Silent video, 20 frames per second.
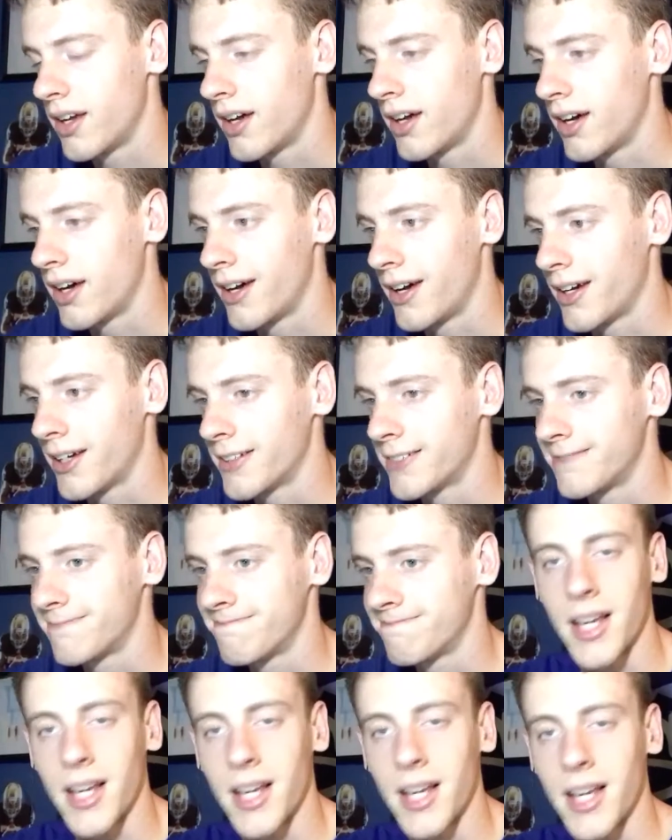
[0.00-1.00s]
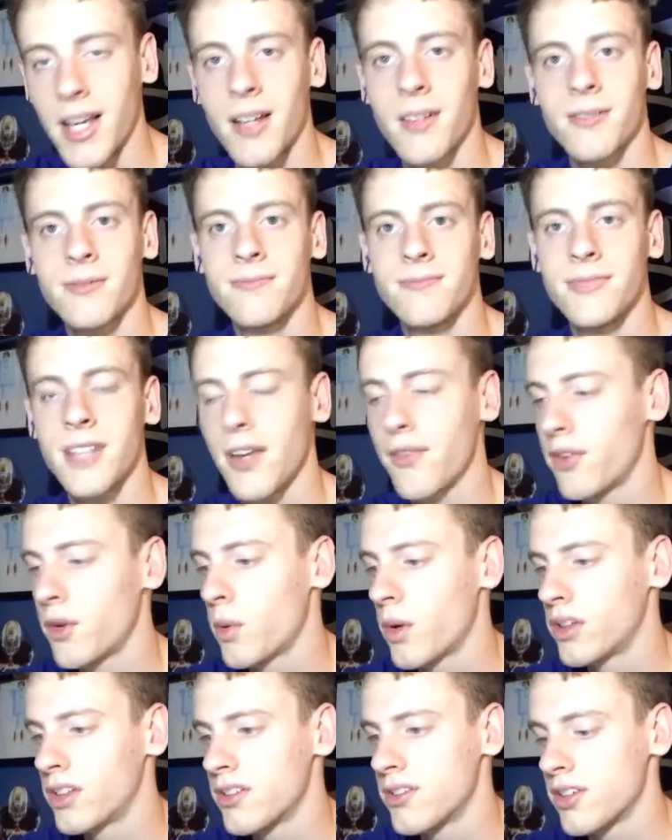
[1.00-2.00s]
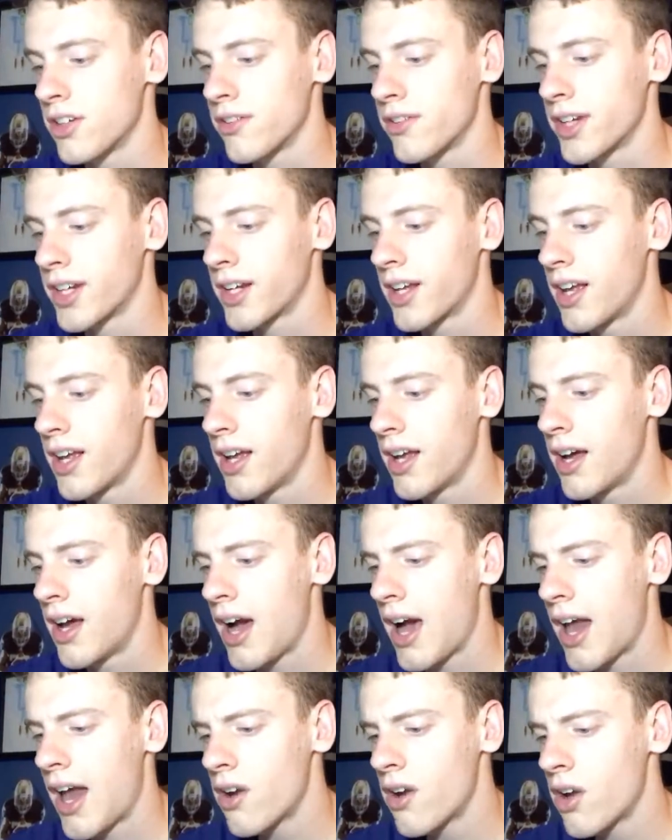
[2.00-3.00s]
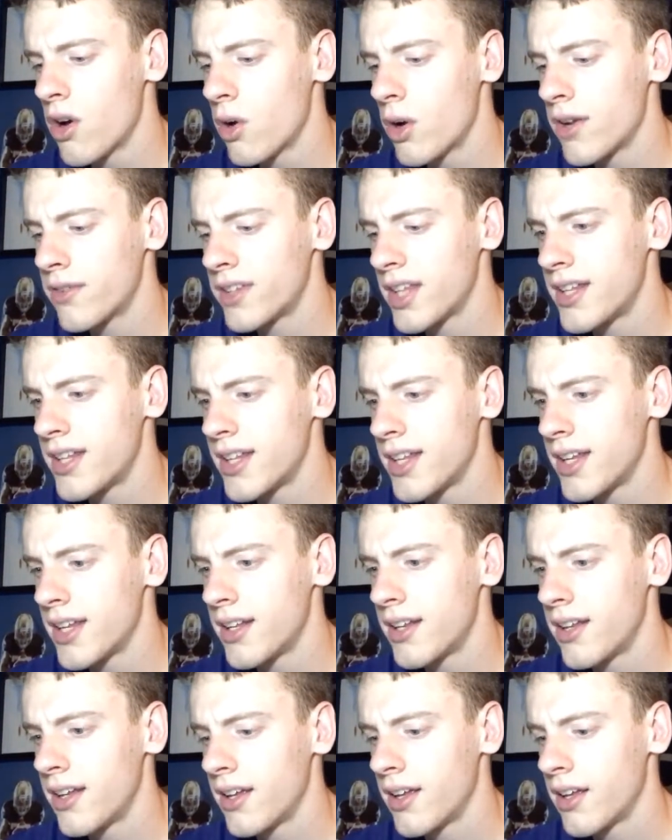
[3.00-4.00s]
Definitely well deserving. I don't know if they did